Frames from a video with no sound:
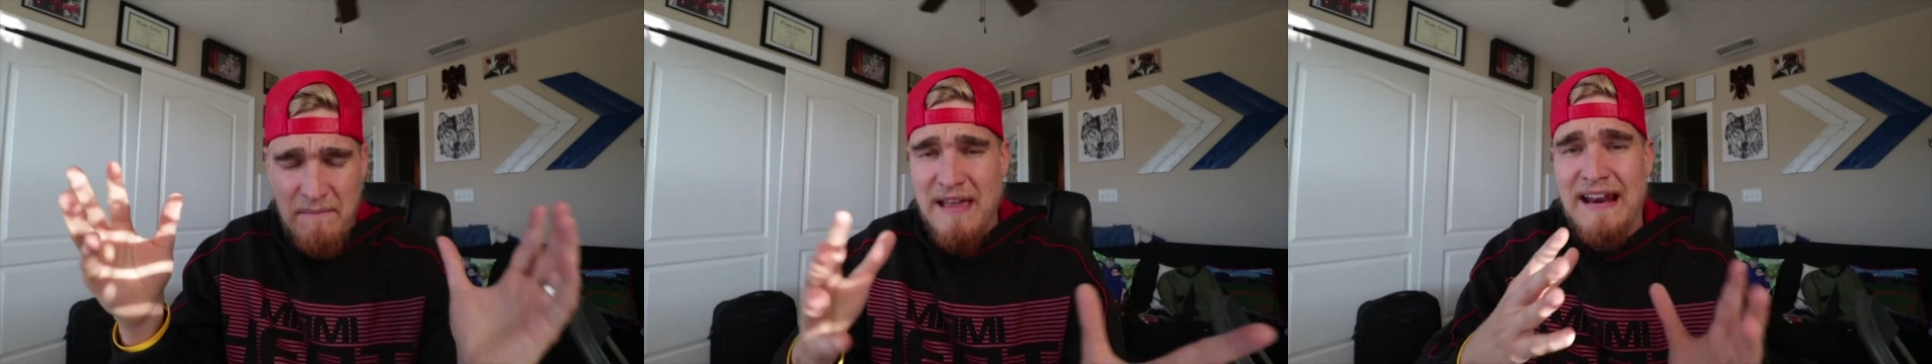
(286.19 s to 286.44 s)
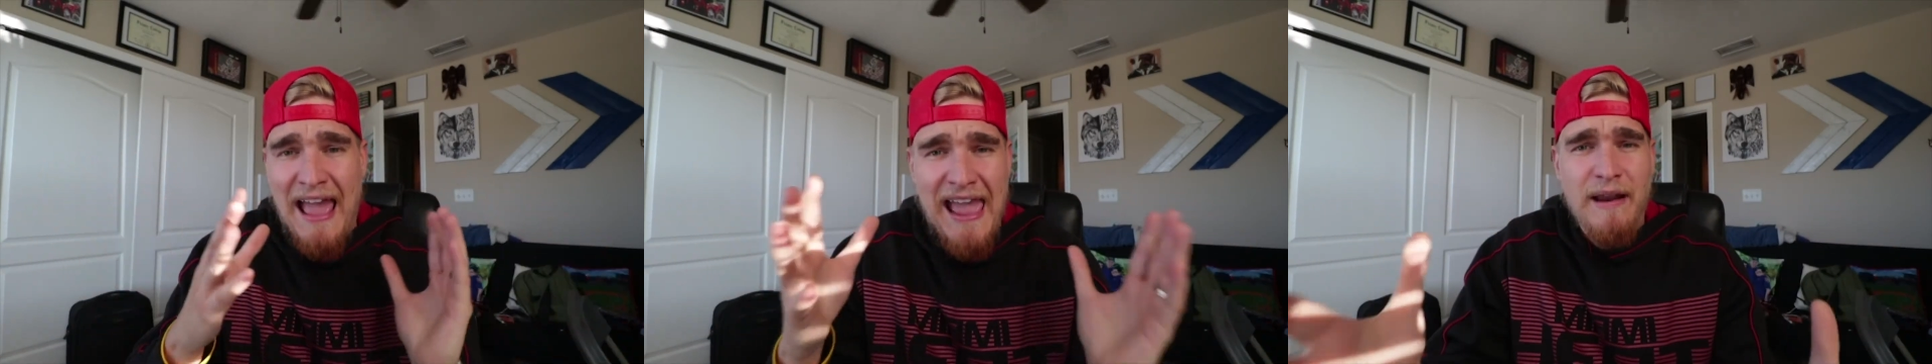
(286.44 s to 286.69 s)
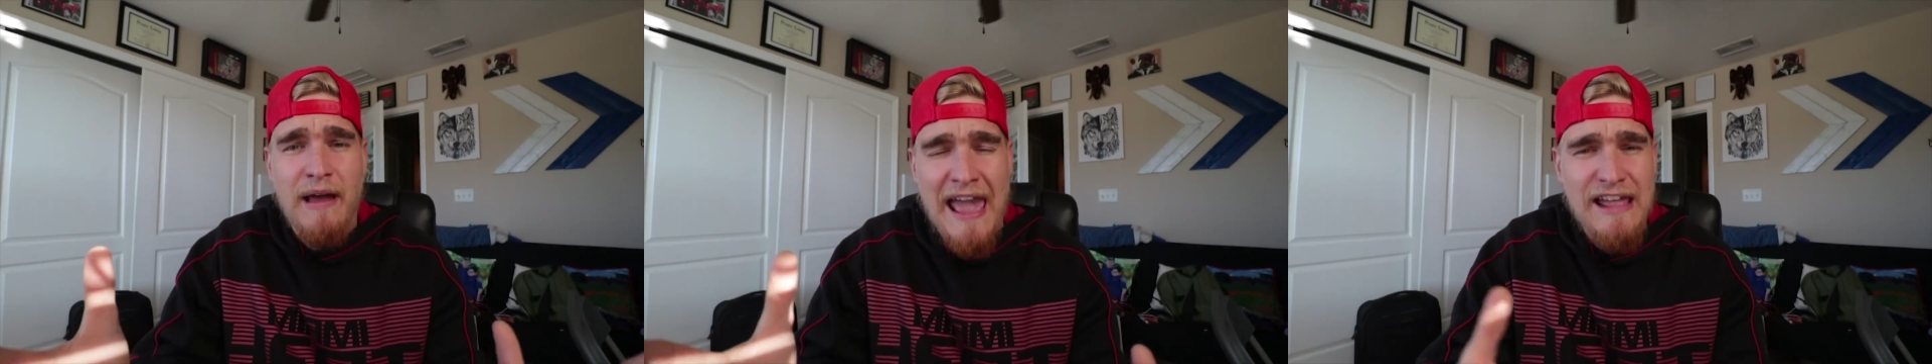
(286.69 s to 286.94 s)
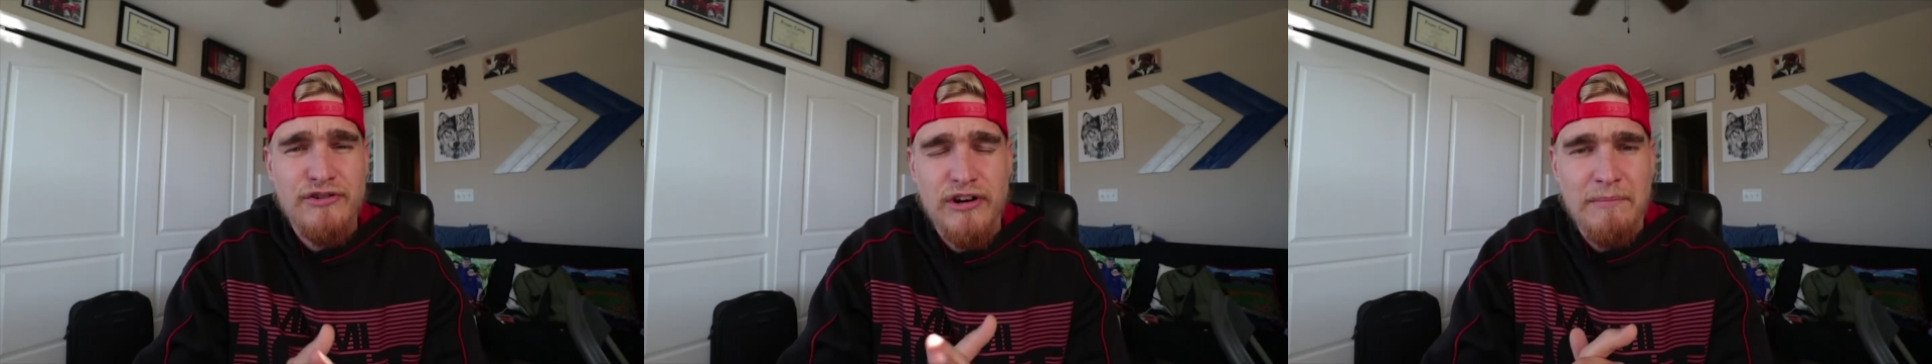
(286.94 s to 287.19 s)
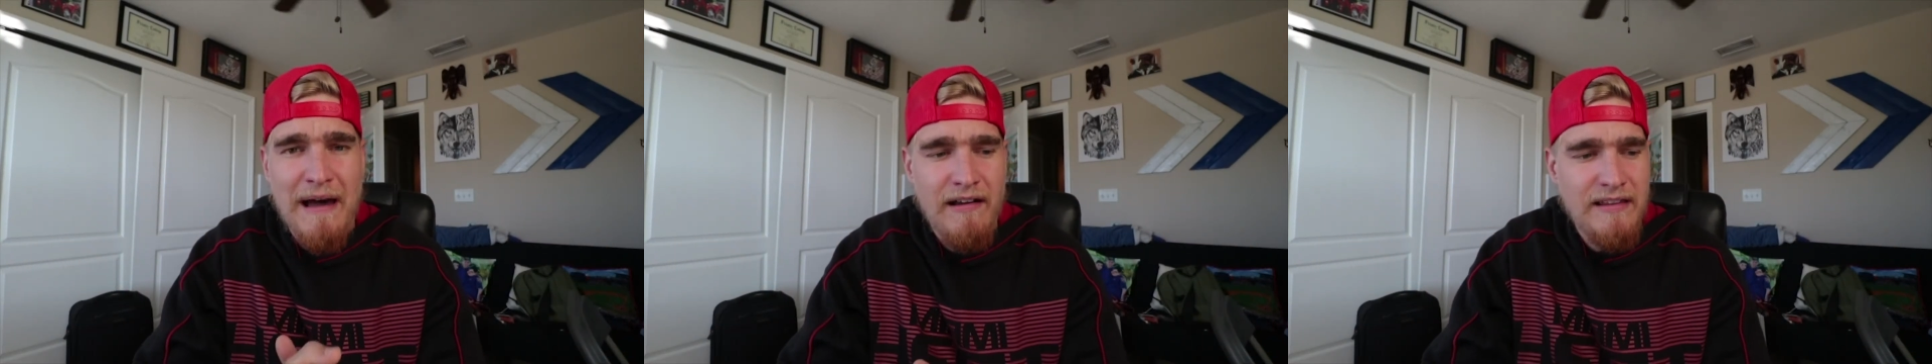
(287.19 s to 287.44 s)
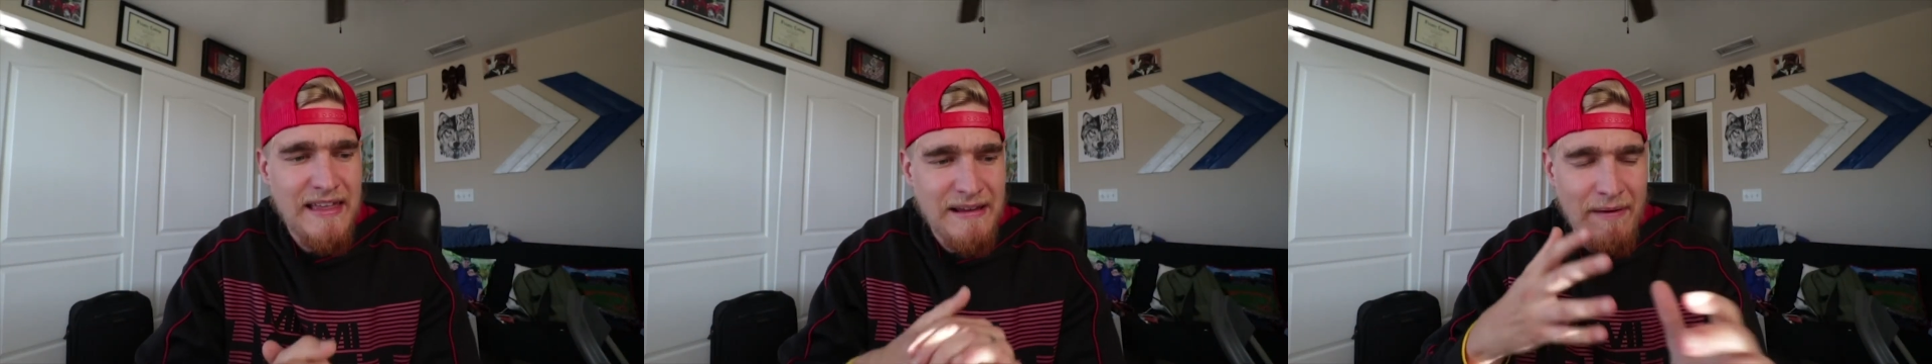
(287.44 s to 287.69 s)
being hate, hatred
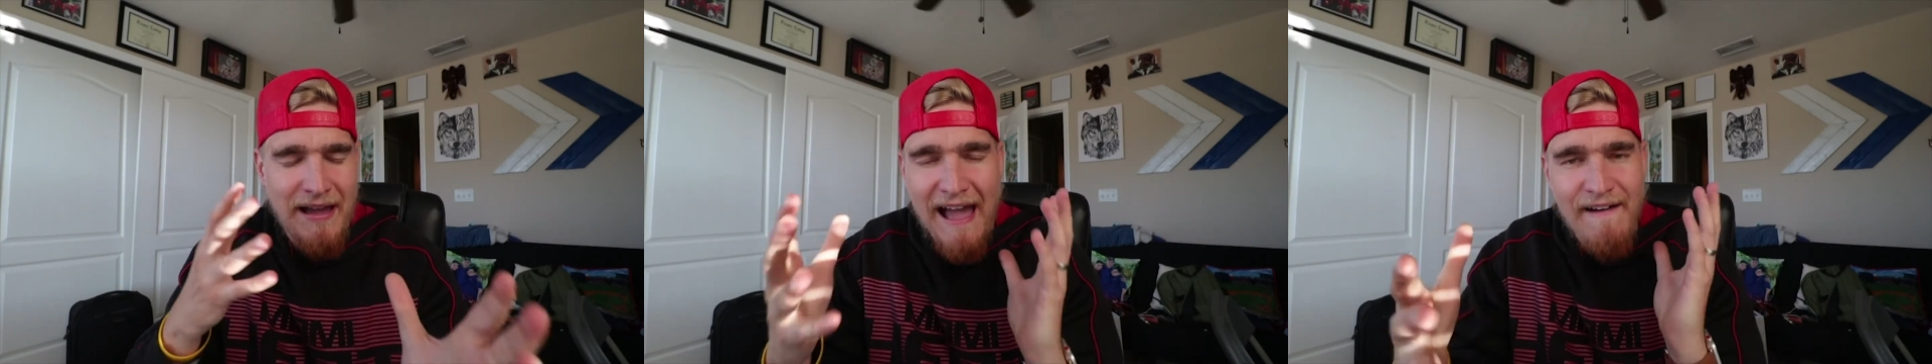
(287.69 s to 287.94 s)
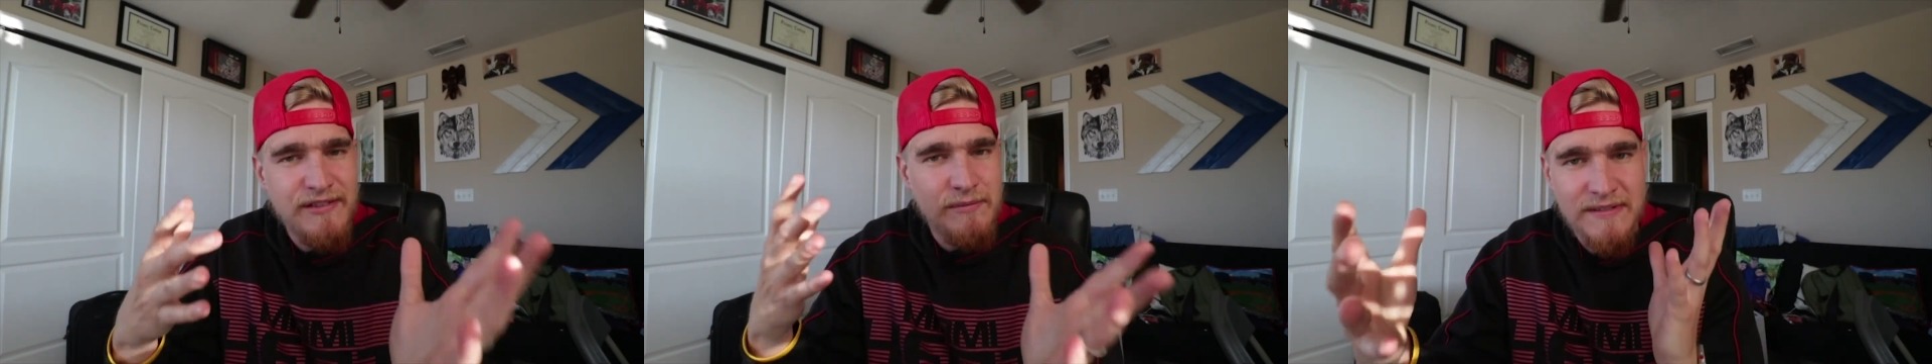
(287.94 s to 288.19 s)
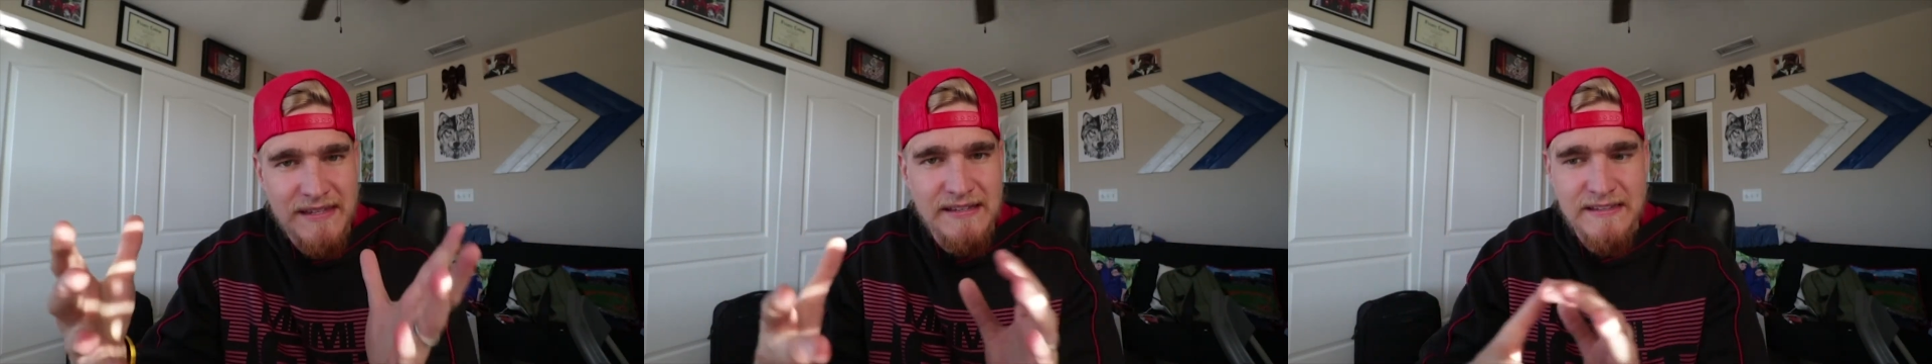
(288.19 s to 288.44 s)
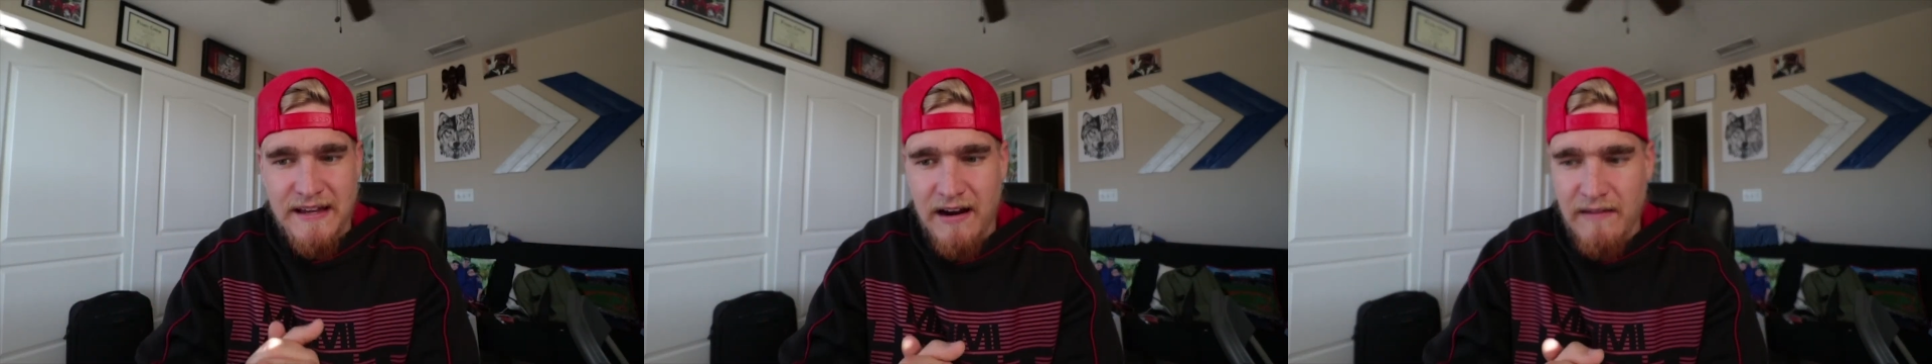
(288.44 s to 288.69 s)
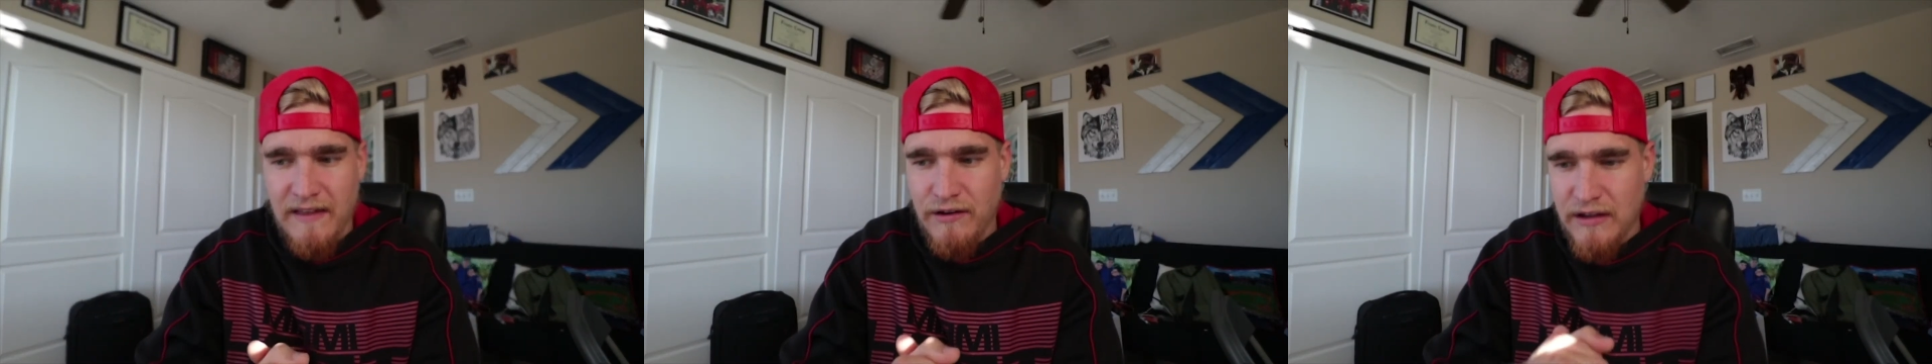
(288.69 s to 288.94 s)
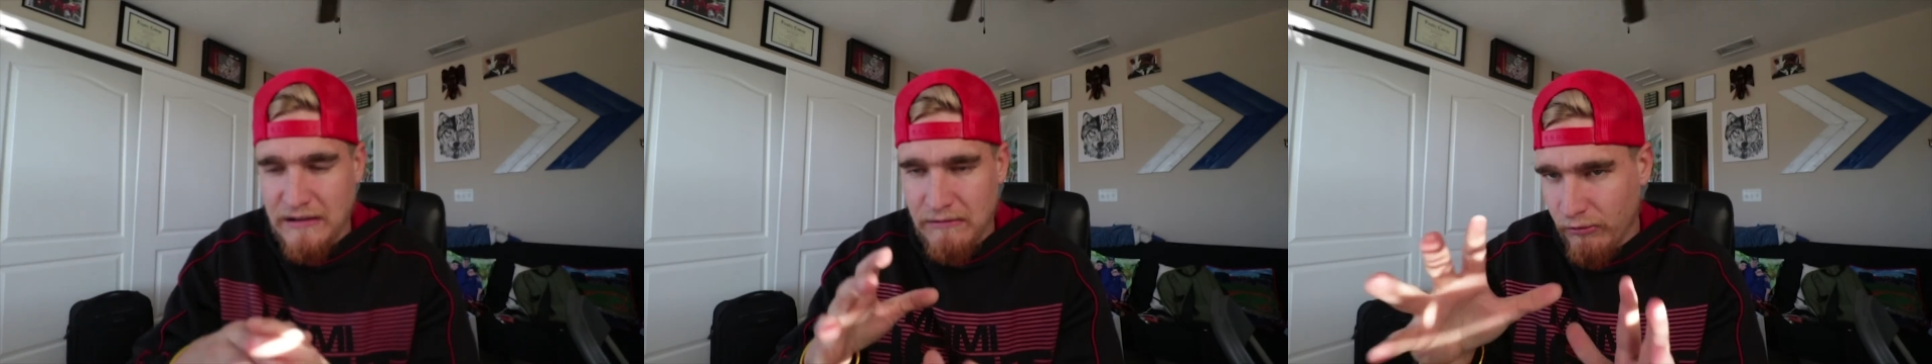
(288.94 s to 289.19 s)
about it, they might have some sense there that
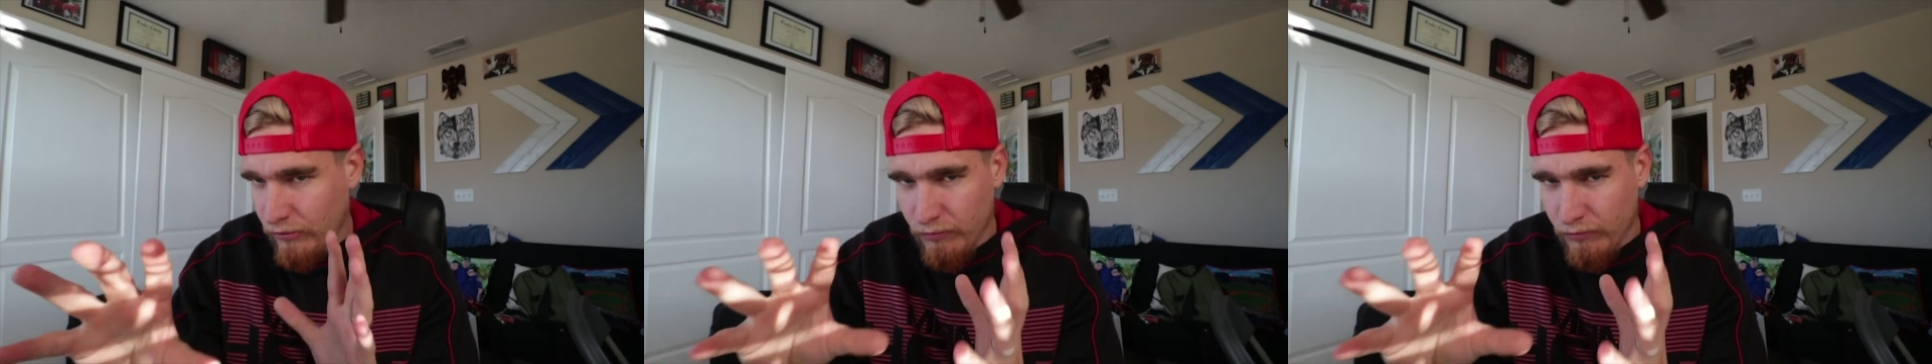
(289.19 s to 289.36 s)
you could